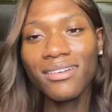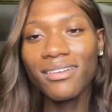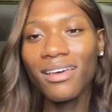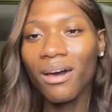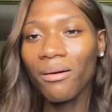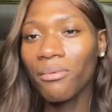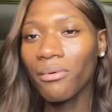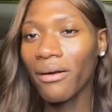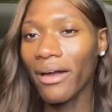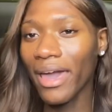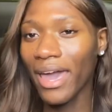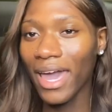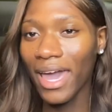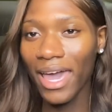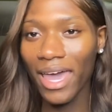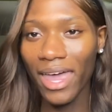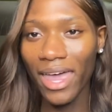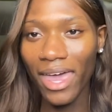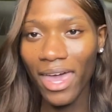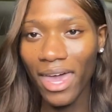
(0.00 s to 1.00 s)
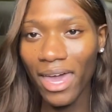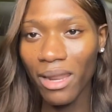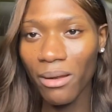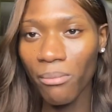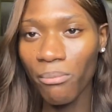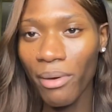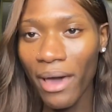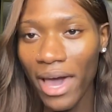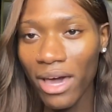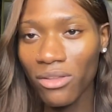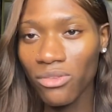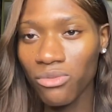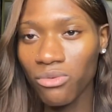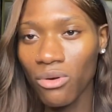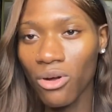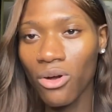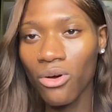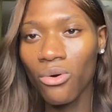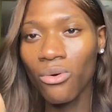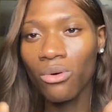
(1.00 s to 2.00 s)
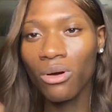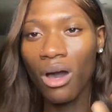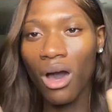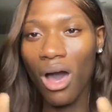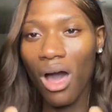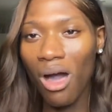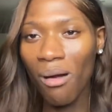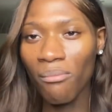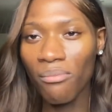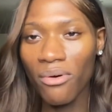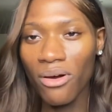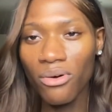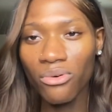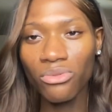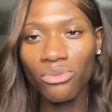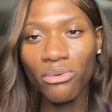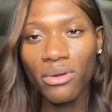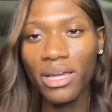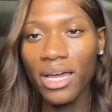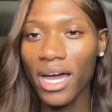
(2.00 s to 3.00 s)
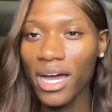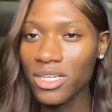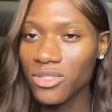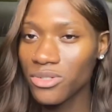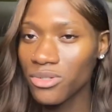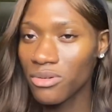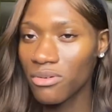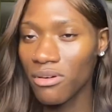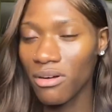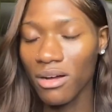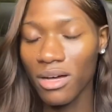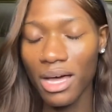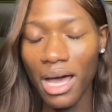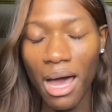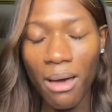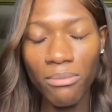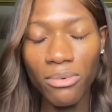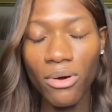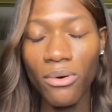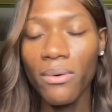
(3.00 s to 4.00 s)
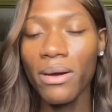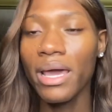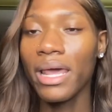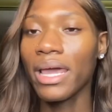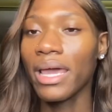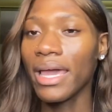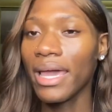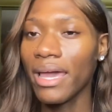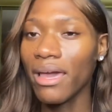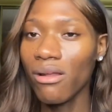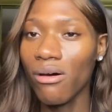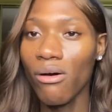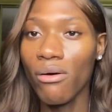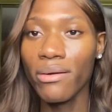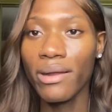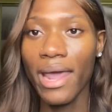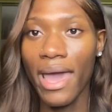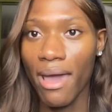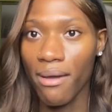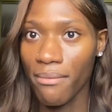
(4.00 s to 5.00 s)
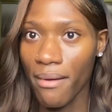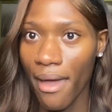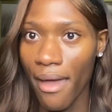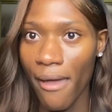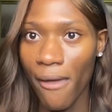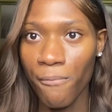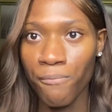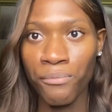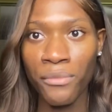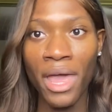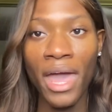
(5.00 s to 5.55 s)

double hand, back throw, combo, 300, girl, I'm going in on that right.